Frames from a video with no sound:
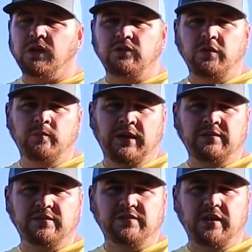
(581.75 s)
2
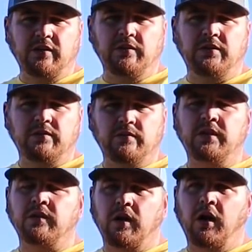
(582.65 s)
months or so,
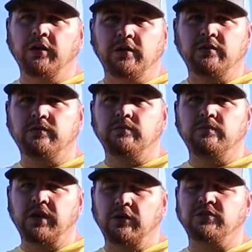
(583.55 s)
then all your
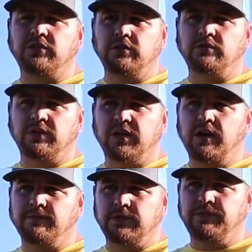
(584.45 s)
does are usually
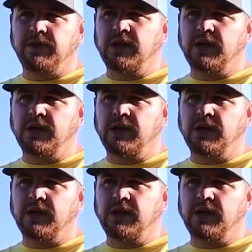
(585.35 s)
covered if you